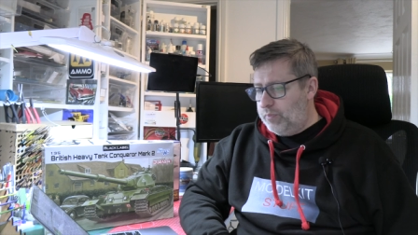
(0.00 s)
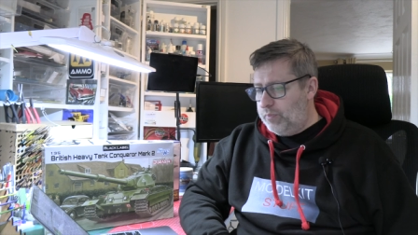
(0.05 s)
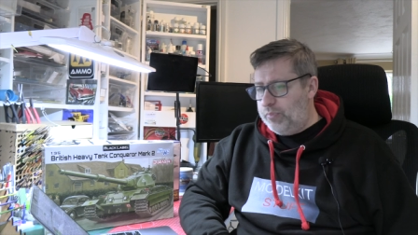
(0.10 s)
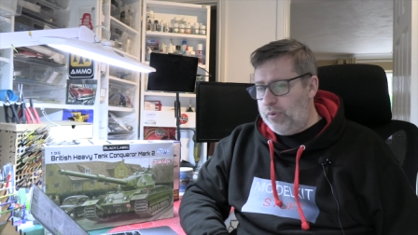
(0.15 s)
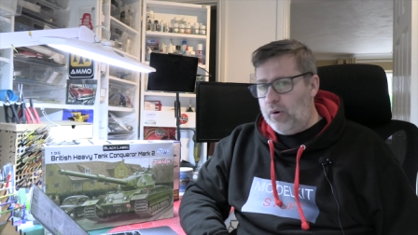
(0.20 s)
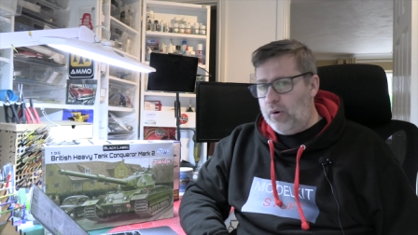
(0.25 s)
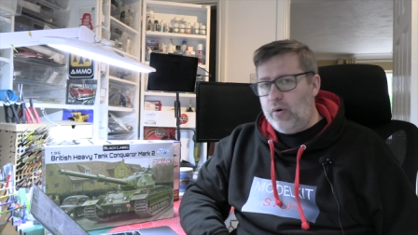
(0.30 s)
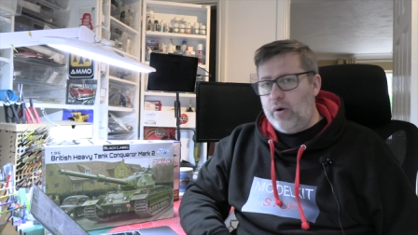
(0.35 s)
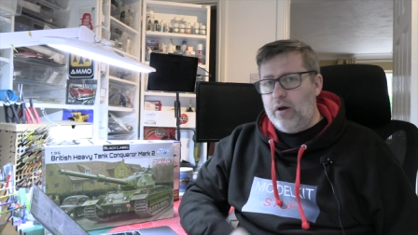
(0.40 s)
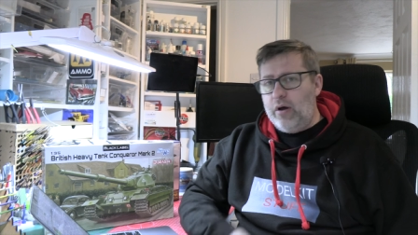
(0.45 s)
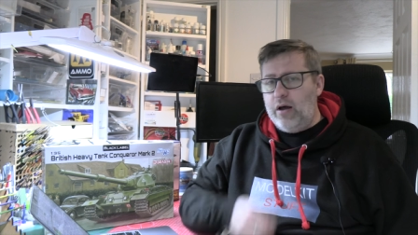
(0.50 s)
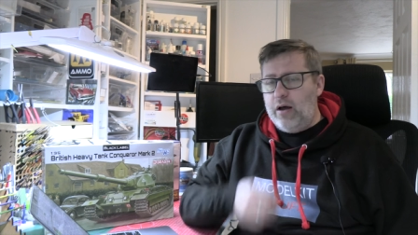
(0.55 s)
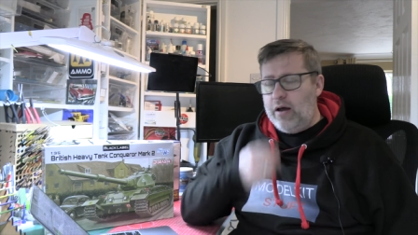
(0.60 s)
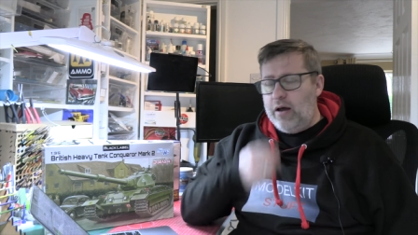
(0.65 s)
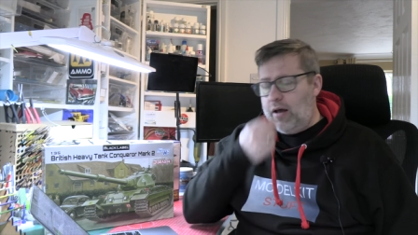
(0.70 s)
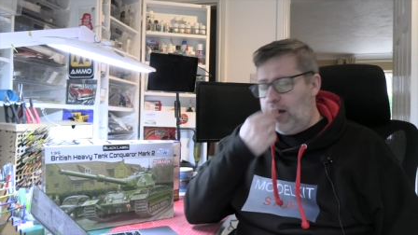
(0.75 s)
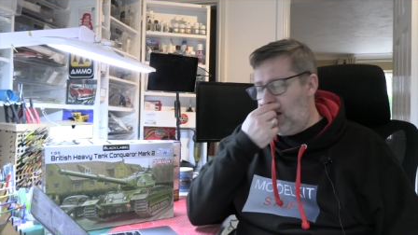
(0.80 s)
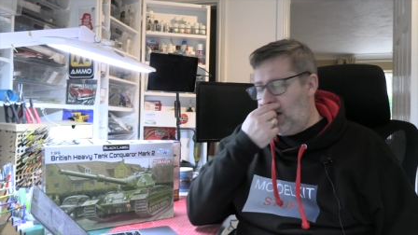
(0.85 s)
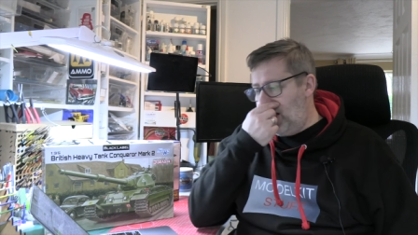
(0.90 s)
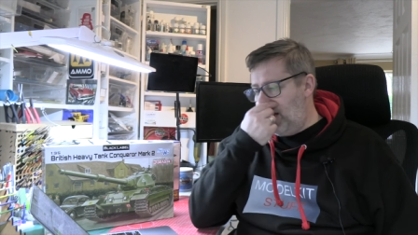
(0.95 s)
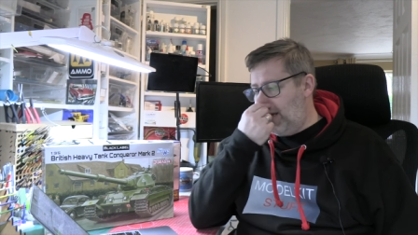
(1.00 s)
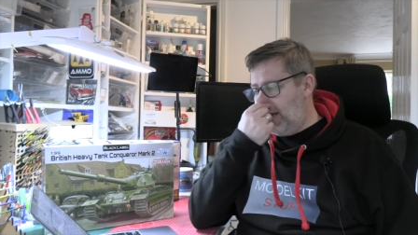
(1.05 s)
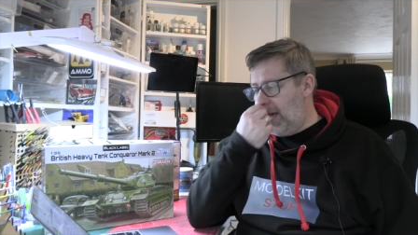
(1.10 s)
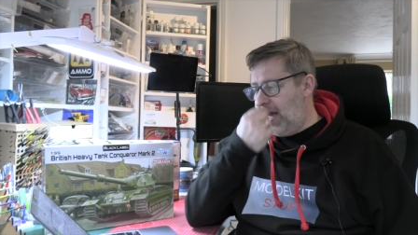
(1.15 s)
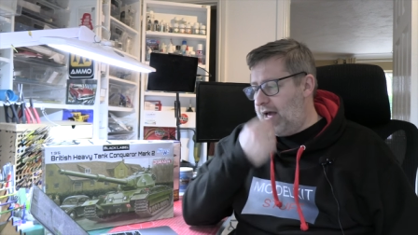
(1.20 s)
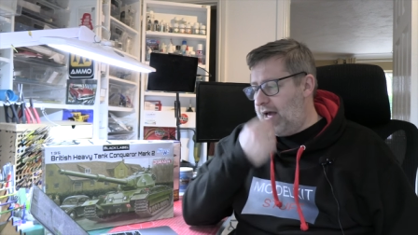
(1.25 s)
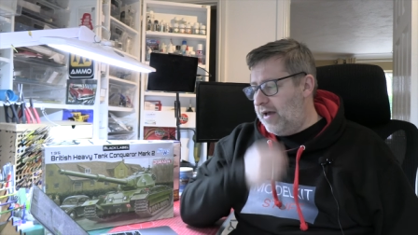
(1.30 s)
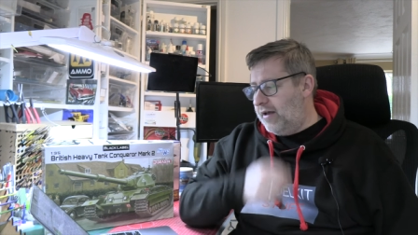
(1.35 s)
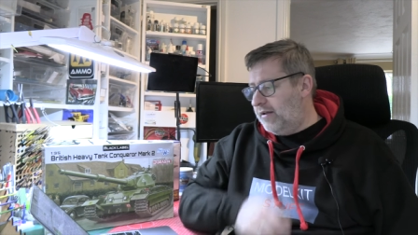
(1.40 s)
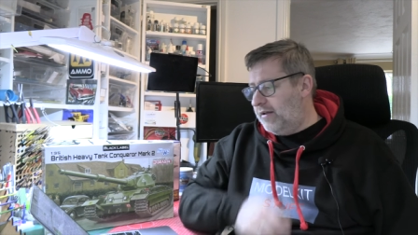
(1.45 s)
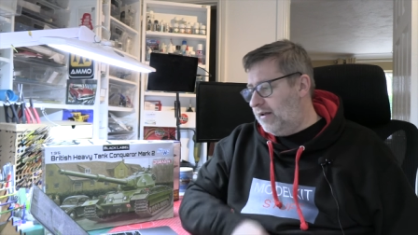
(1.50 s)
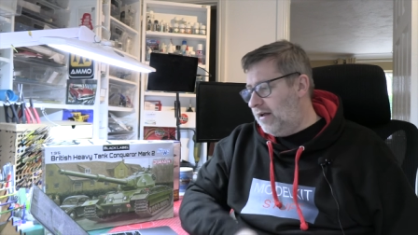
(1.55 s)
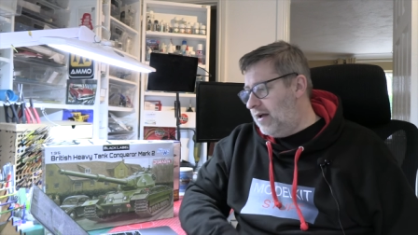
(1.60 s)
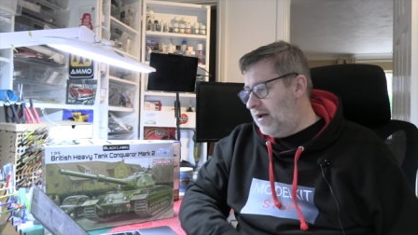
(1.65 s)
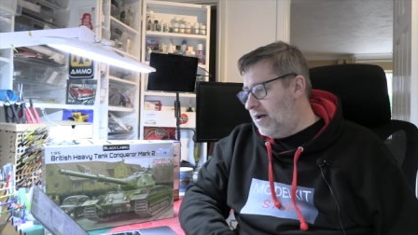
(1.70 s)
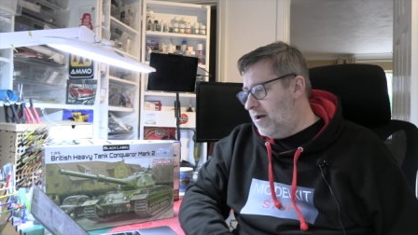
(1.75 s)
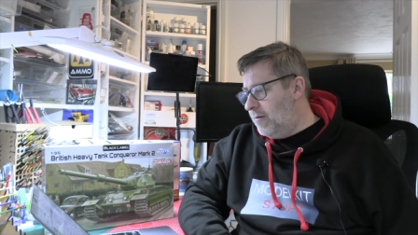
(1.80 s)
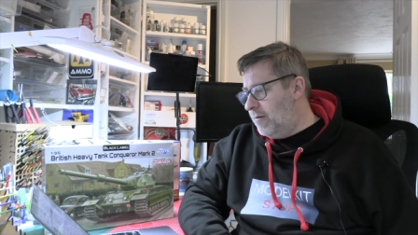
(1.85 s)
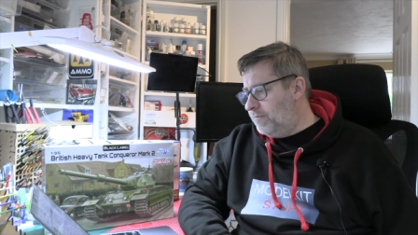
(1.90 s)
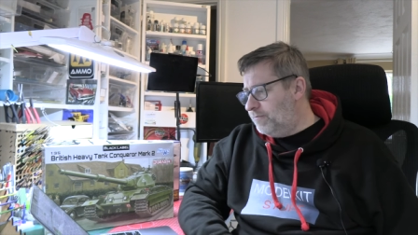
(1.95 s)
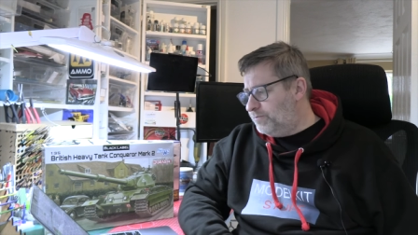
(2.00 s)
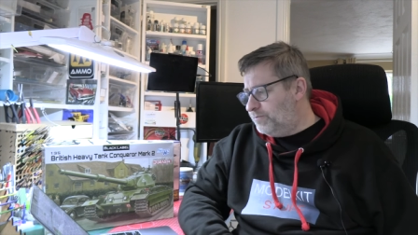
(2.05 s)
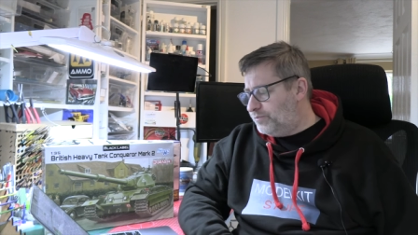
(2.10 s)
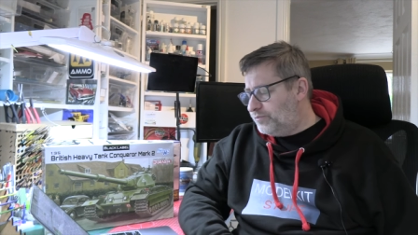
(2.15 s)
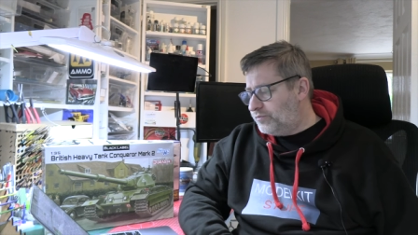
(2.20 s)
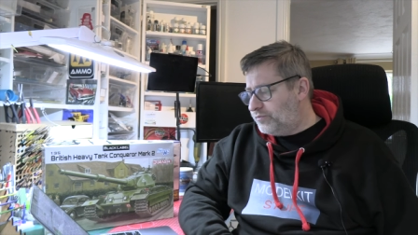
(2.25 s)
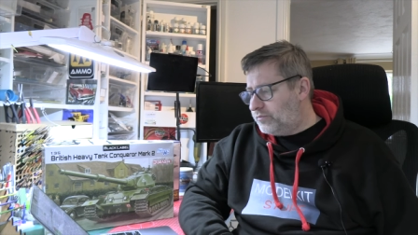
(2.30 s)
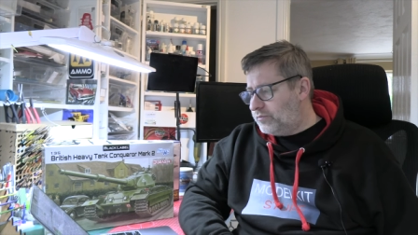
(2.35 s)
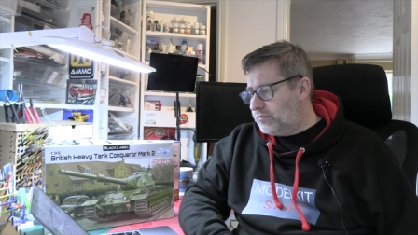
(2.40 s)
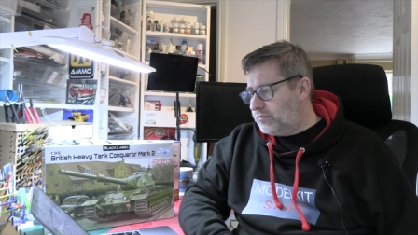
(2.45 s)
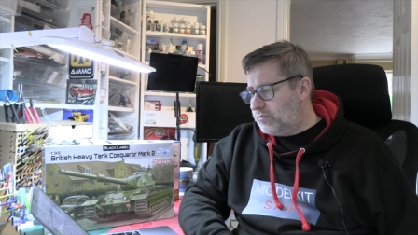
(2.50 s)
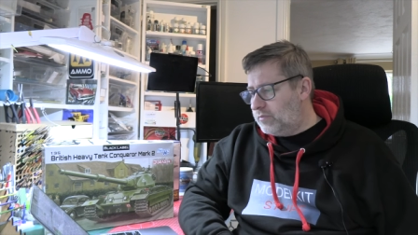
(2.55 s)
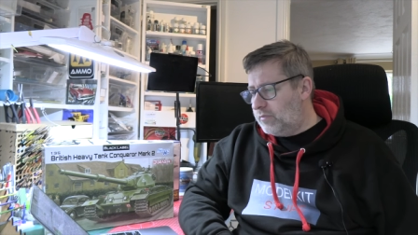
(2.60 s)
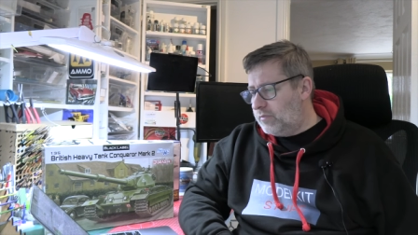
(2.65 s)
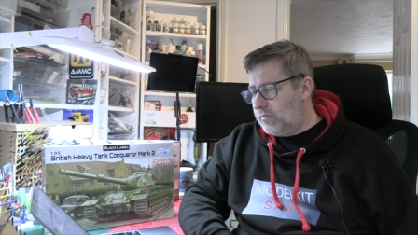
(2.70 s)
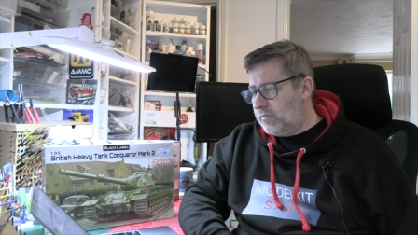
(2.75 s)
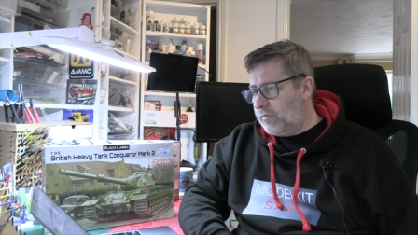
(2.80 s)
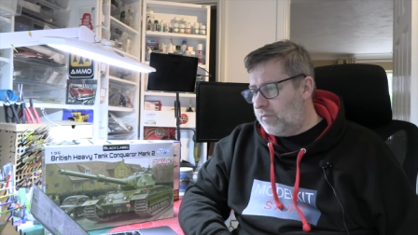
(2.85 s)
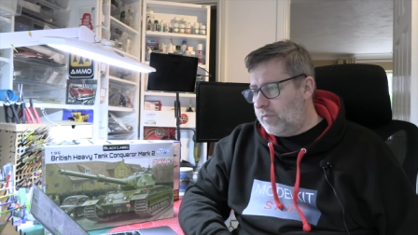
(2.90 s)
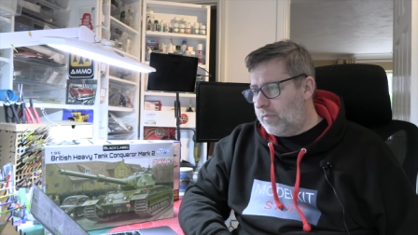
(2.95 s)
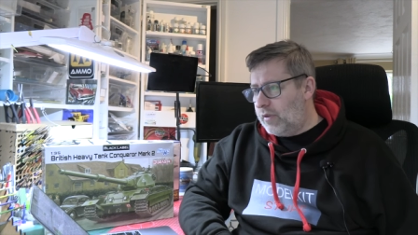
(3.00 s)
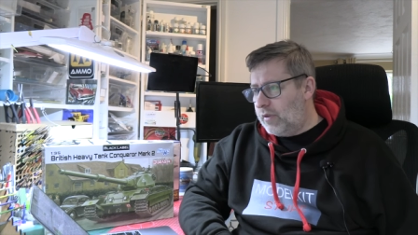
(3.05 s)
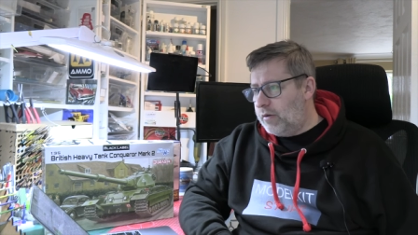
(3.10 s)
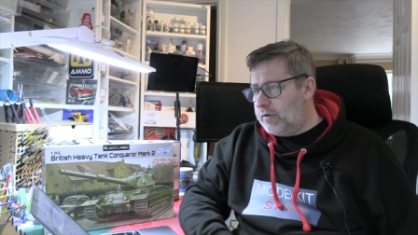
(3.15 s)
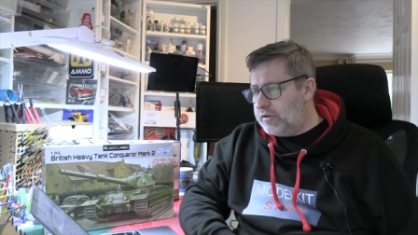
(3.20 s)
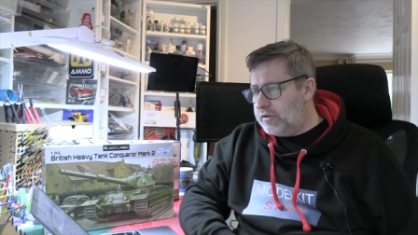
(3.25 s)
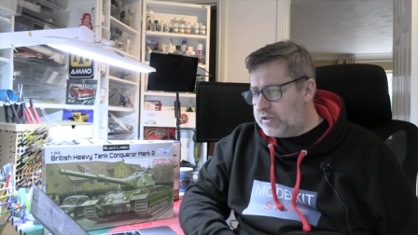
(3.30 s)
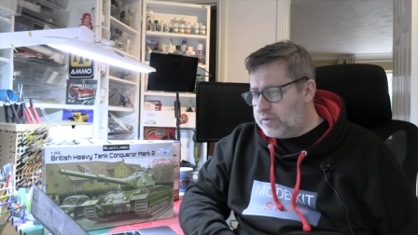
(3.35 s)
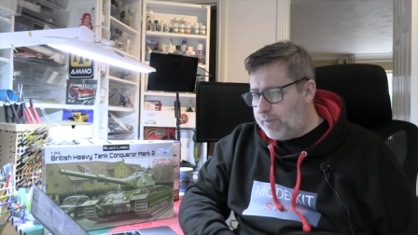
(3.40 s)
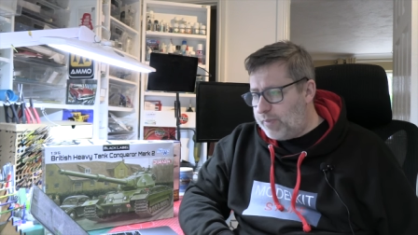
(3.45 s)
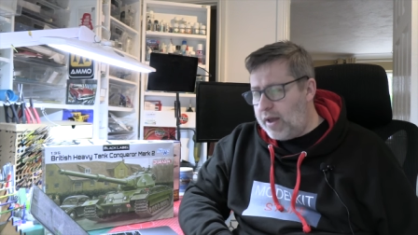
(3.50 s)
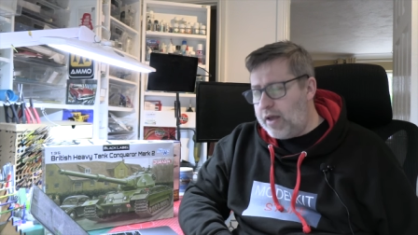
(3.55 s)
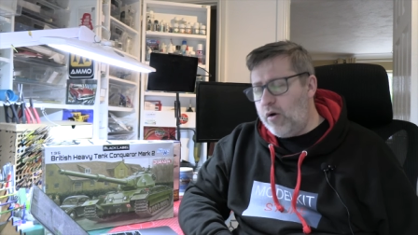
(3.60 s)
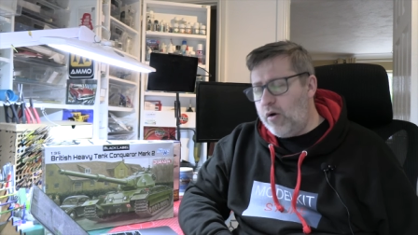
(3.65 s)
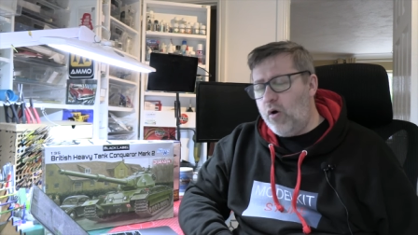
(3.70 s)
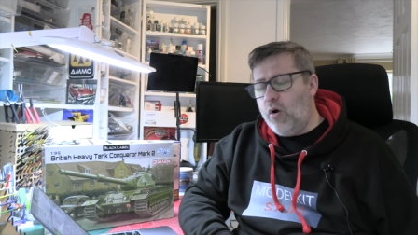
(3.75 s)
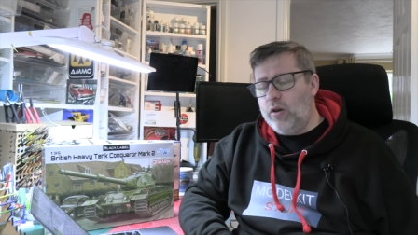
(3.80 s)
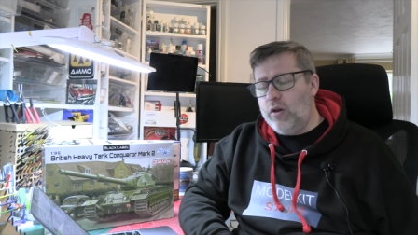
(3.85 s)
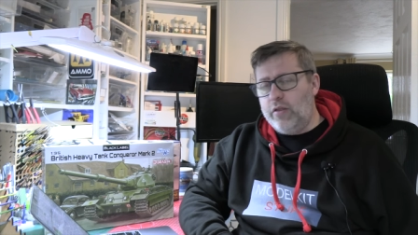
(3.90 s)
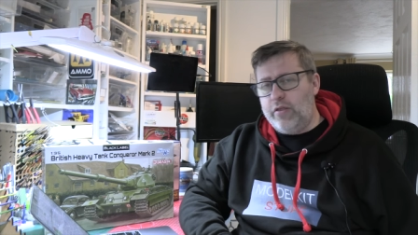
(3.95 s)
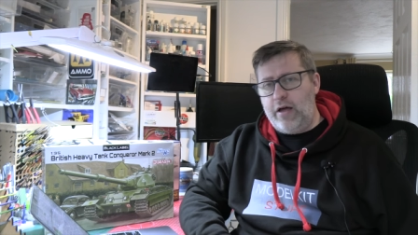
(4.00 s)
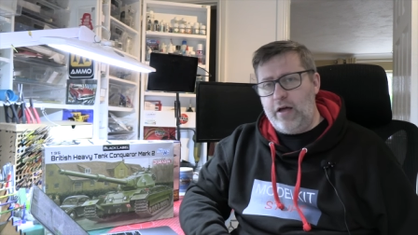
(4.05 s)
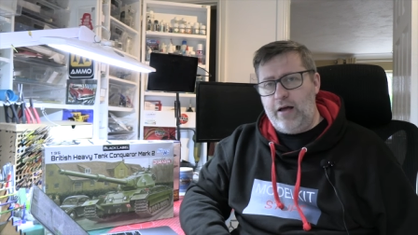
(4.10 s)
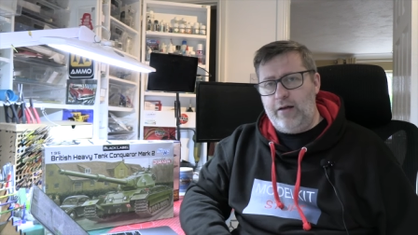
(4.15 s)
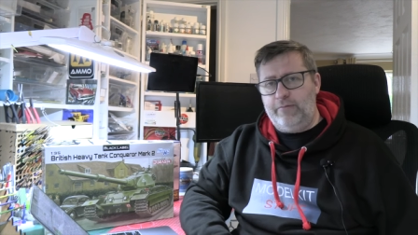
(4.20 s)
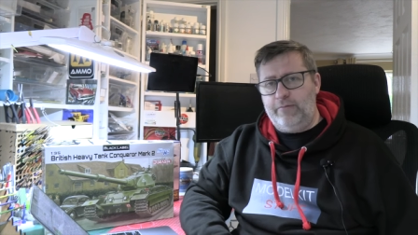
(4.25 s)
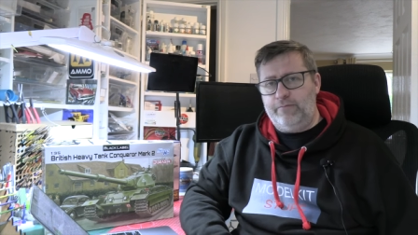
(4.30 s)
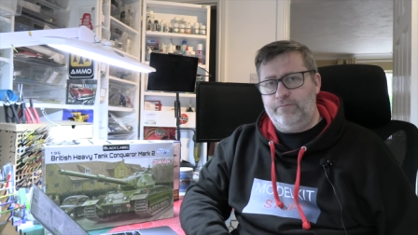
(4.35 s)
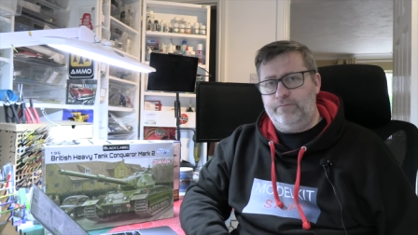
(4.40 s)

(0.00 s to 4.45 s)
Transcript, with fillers: but yeah, um, despite all of that,